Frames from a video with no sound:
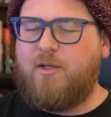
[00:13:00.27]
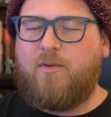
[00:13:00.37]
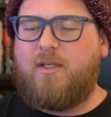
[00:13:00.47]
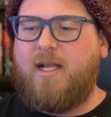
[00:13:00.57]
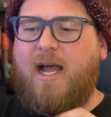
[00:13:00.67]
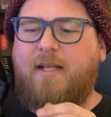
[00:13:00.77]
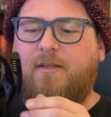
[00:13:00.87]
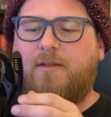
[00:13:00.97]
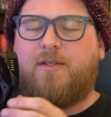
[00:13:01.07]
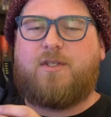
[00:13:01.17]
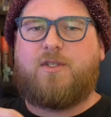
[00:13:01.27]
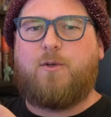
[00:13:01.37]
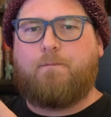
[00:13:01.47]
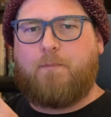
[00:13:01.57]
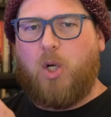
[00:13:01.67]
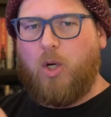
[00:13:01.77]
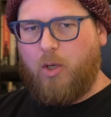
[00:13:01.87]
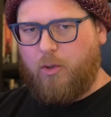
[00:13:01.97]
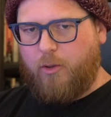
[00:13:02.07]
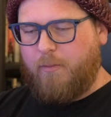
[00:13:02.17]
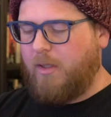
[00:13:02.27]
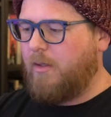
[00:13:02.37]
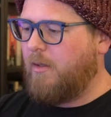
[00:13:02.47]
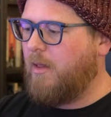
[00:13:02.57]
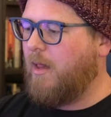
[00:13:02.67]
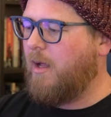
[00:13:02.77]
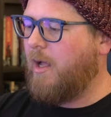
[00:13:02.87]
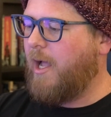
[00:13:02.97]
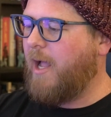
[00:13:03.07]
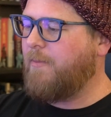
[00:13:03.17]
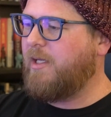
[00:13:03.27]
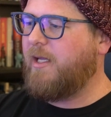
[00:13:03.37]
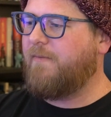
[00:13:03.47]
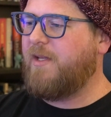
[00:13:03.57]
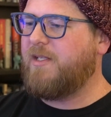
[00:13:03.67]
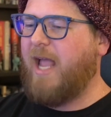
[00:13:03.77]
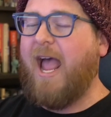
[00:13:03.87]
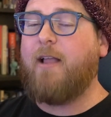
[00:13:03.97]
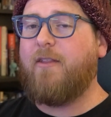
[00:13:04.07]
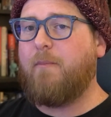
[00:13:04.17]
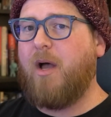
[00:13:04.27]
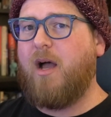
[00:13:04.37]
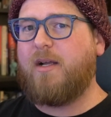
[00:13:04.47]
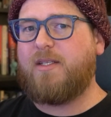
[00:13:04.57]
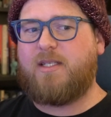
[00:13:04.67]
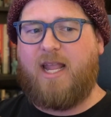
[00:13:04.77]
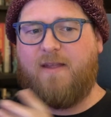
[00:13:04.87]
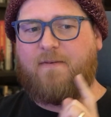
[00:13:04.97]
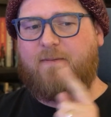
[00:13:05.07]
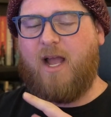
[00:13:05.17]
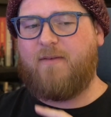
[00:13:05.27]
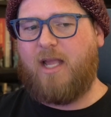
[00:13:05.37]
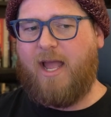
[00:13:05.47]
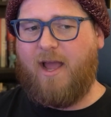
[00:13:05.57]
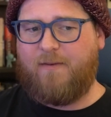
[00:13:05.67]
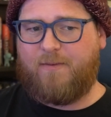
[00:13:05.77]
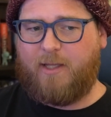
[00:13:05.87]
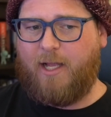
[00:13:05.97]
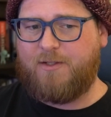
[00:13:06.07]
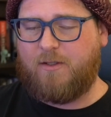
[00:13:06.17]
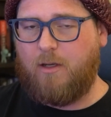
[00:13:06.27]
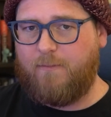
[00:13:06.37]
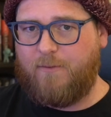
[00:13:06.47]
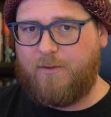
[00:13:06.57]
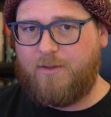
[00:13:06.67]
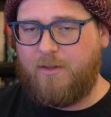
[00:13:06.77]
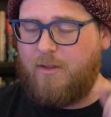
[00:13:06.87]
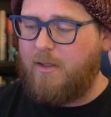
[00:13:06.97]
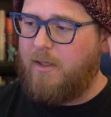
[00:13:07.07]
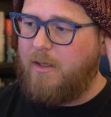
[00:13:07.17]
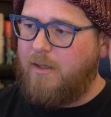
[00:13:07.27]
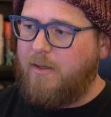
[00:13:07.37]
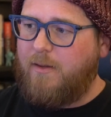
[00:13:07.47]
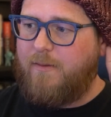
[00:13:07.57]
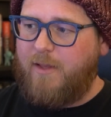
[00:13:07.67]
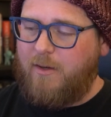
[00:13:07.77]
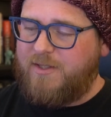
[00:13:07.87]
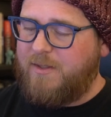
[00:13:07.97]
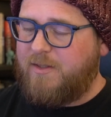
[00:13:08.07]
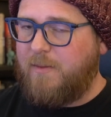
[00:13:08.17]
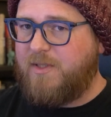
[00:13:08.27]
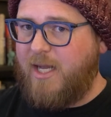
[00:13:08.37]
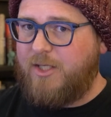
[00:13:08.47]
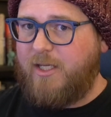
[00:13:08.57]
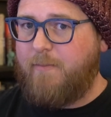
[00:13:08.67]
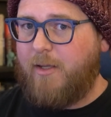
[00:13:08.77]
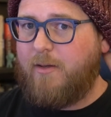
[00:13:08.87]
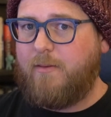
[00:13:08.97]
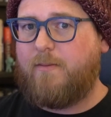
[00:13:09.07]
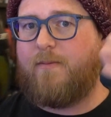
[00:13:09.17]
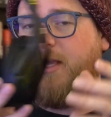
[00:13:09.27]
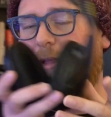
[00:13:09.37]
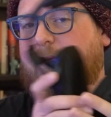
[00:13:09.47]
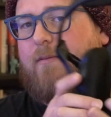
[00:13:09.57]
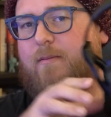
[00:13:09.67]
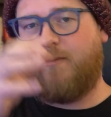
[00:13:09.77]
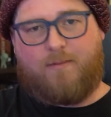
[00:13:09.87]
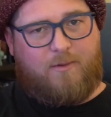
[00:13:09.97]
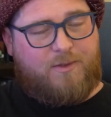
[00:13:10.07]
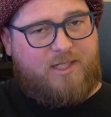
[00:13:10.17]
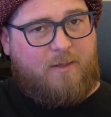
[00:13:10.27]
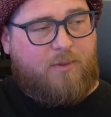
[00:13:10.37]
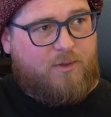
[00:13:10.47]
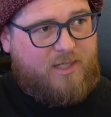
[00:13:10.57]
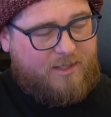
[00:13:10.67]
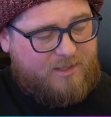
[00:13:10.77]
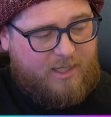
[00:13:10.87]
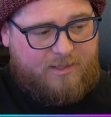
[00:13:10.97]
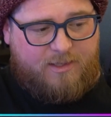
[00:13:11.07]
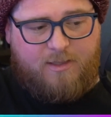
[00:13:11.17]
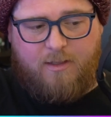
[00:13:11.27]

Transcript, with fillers: not superb. I'm going to give these out of the box a five and a half clouds of comfort. They're substantially better than those EPOS headsets,